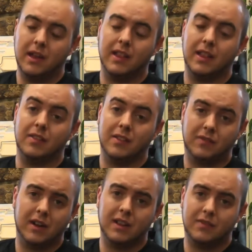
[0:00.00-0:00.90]
and then they
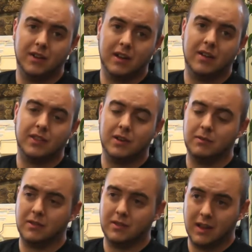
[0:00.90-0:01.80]
finally found out that it
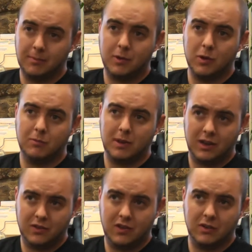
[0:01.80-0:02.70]
was
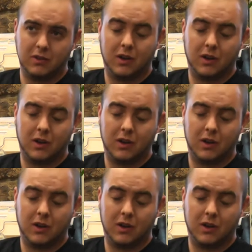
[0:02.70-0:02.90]
leptomeningeal